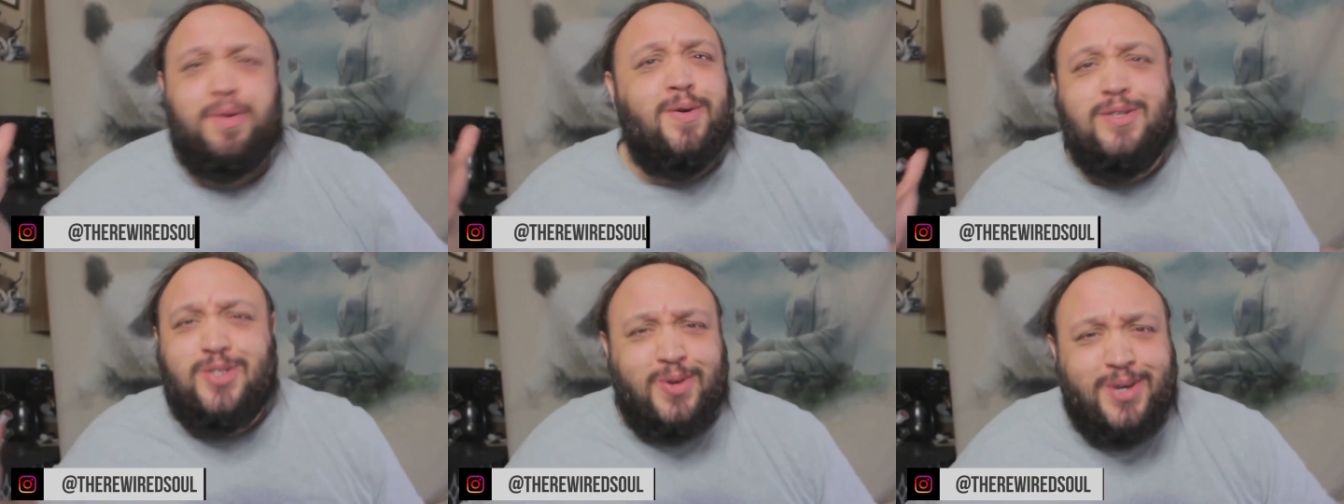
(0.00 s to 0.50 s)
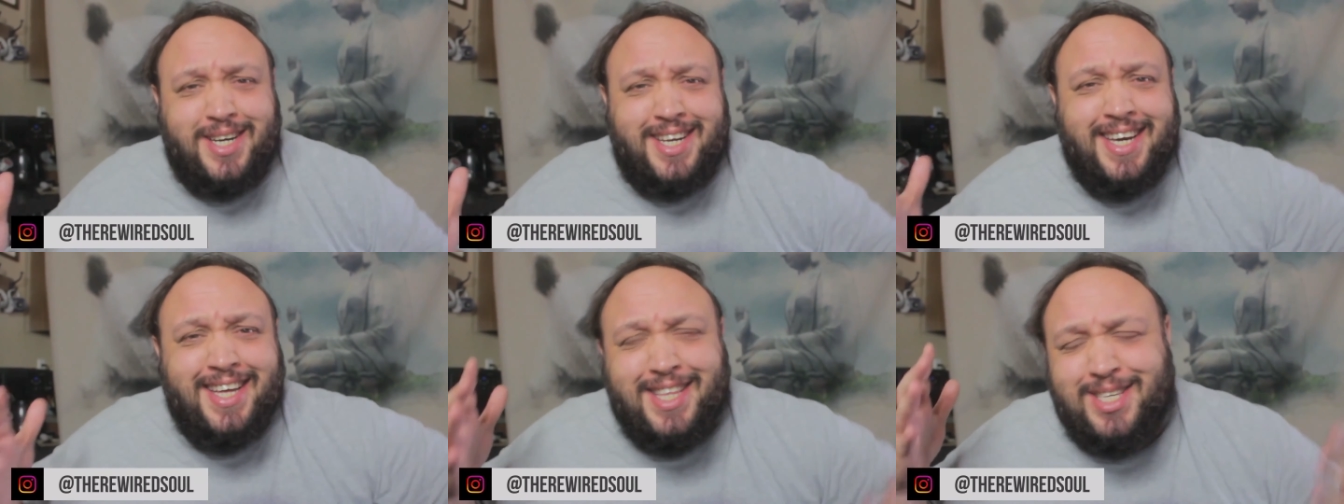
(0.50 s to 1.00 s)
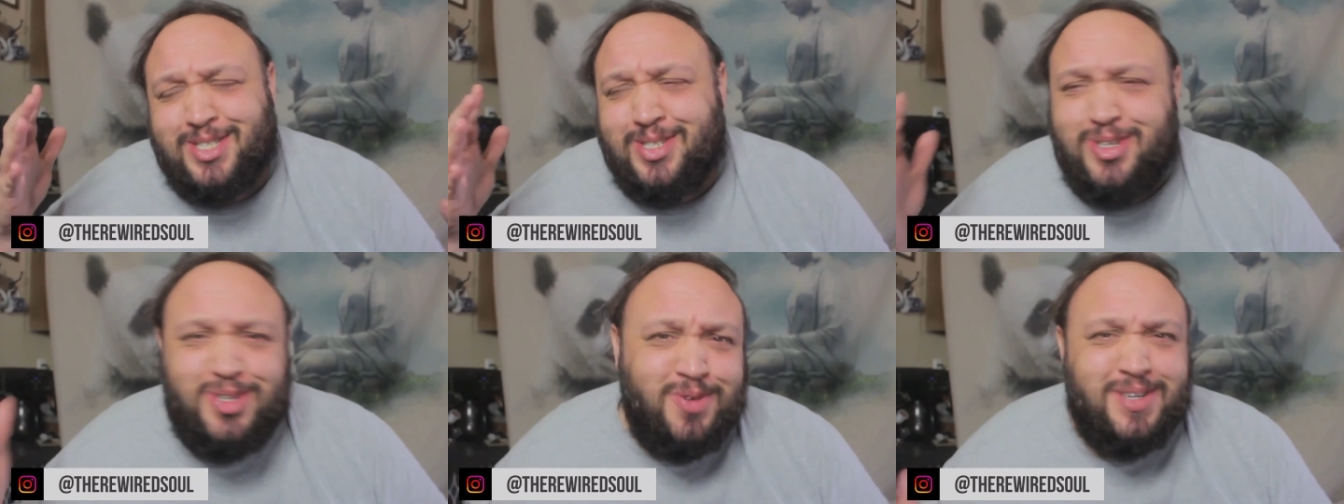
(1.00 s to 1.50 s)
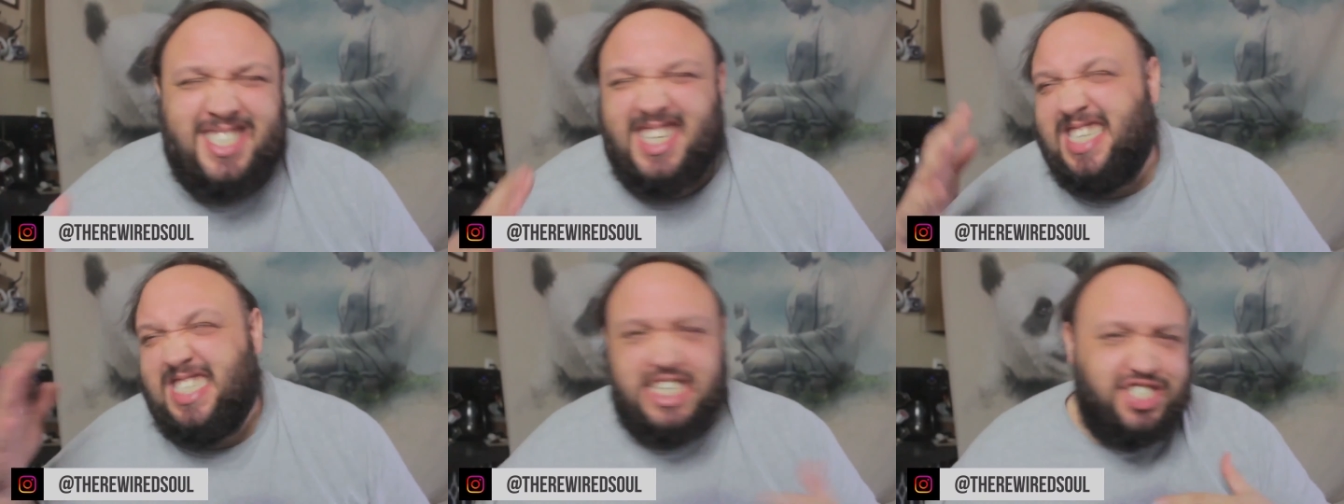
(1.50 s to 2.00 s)
I hope you enjoyed this
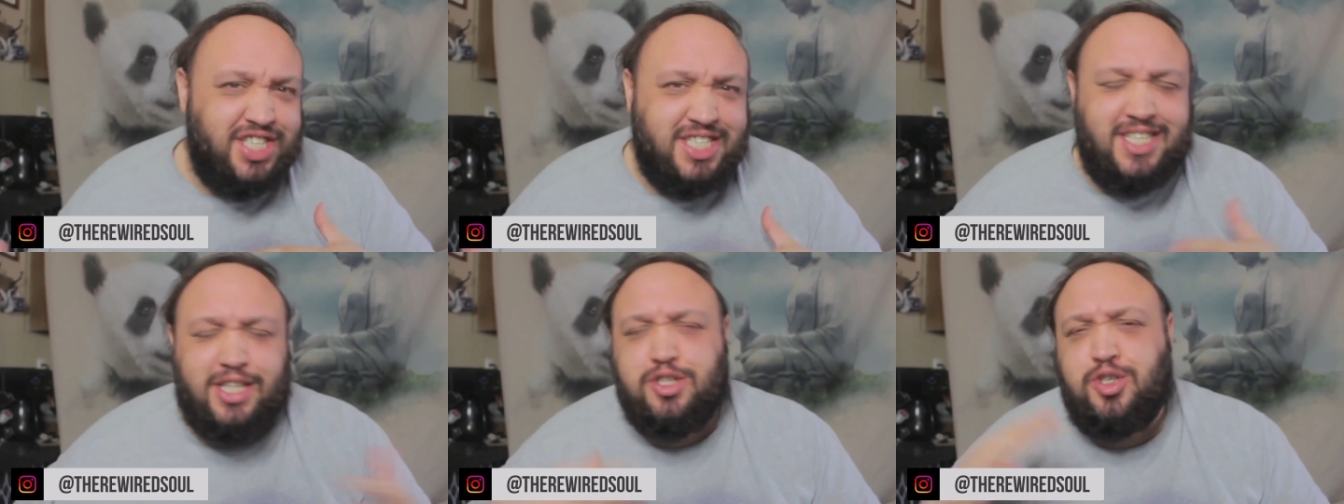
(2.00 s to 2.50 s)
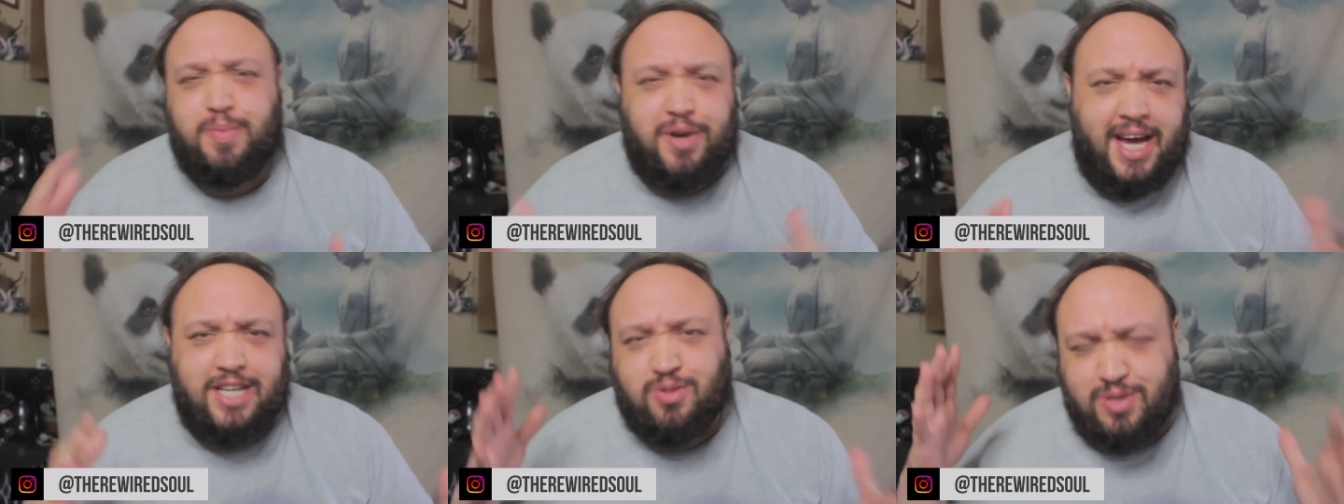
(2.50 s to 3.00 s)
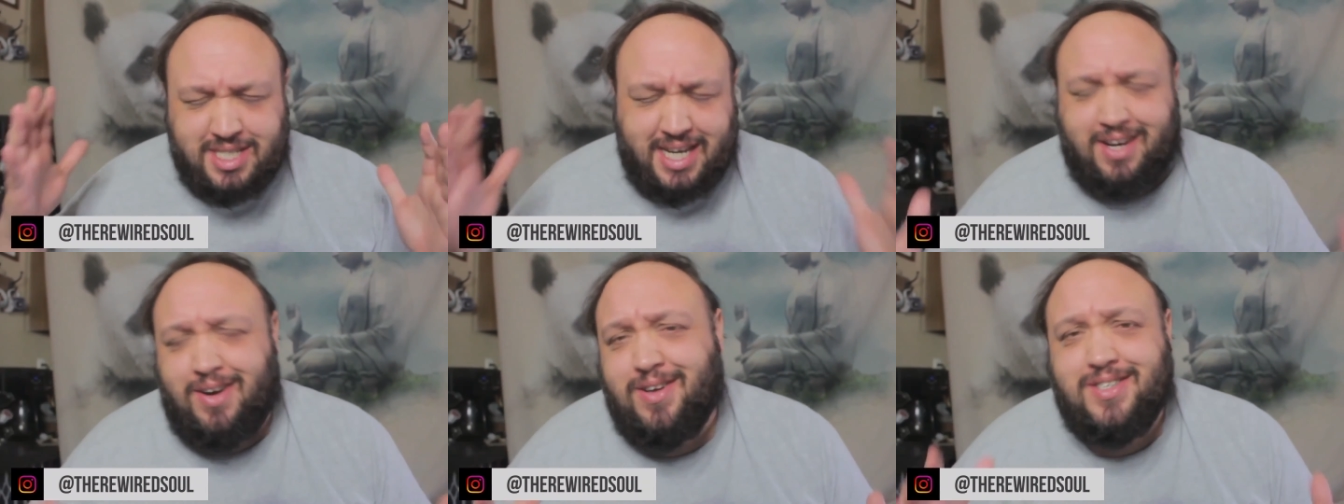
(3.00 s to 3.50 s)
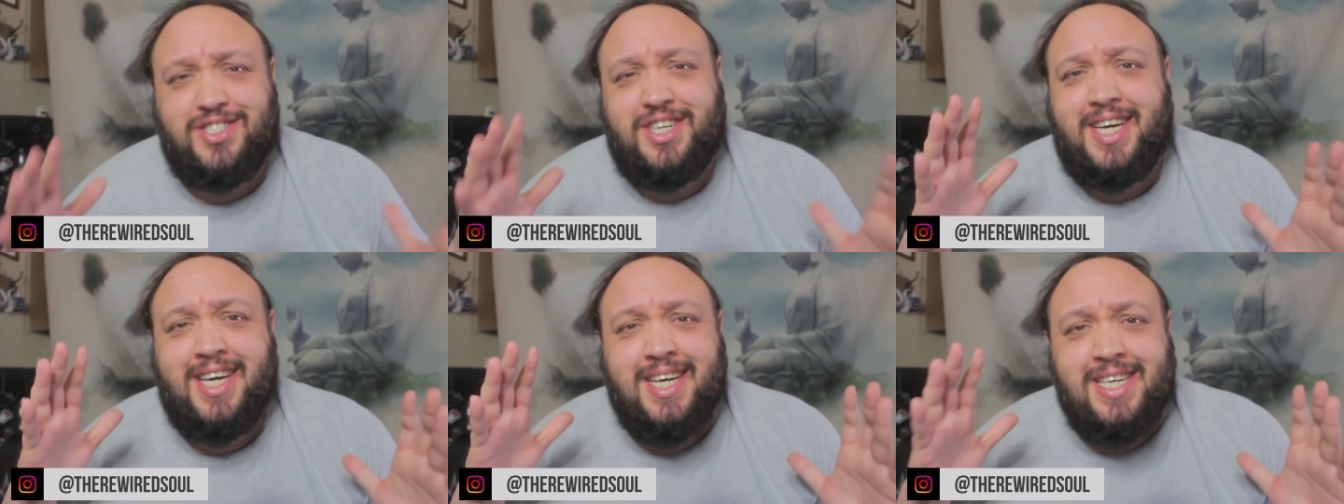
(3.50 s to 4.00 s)
newest addition to the supernatural
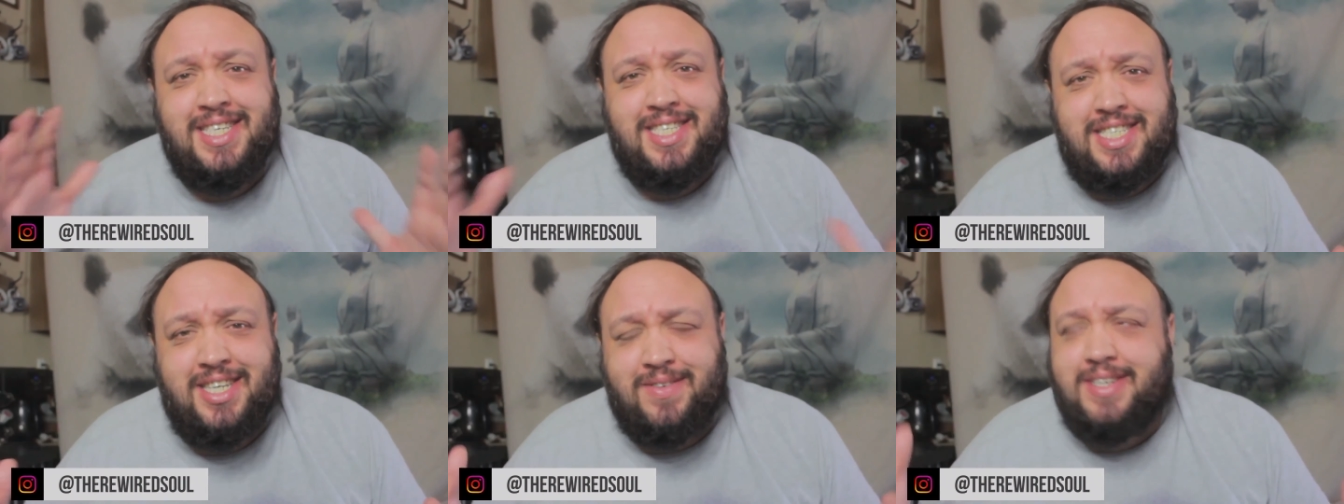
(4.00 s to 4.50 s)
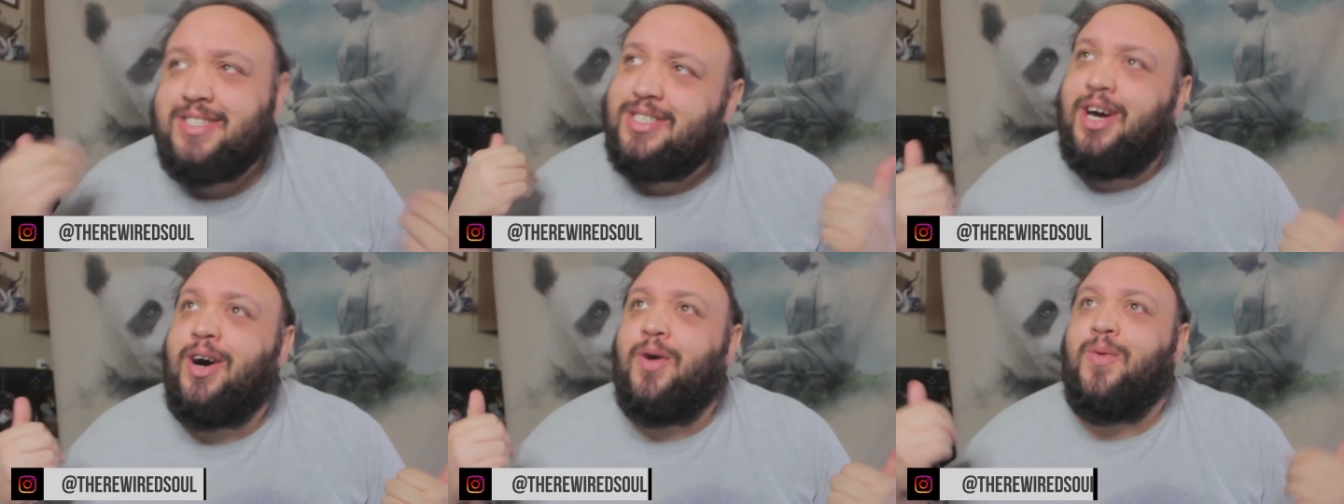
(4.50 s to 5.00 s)
psychology series.